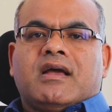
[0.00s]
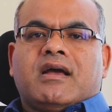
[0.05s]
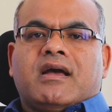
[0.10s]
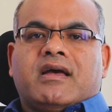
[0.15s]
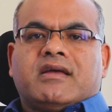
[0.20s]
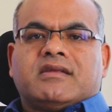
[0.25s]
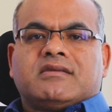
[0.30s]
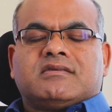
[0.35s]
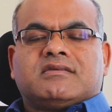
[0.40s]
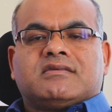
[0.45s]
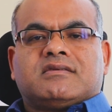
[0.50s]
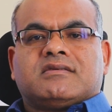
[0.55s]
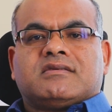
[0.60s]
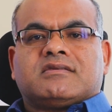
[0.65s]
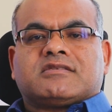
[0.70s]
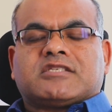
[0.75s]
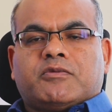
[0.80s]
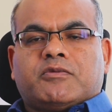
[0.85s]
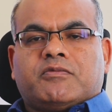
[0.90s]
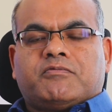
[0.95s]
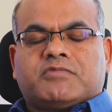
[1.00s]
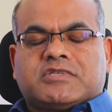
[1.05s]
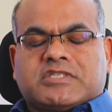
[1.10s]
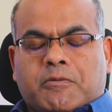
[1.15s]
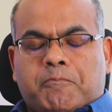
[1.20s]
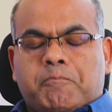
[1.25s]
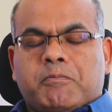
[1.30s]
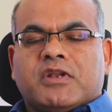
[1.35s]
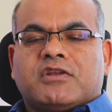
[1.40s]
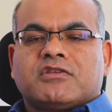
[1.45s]
and
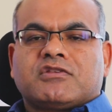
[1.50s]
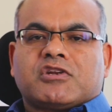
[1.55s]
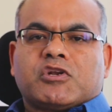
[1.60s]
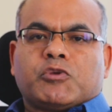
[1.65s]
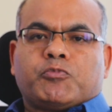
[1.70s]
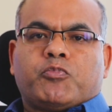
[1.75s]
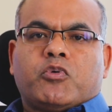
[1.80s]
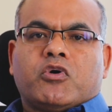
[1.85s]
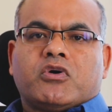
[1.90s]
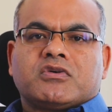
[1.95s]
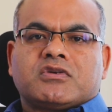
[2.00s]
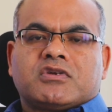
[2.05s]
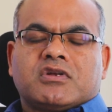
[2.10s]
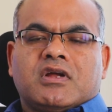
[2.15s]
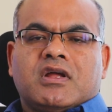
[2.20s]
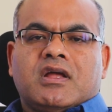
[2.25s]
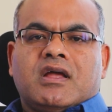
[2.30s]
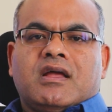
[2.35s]
submit the report,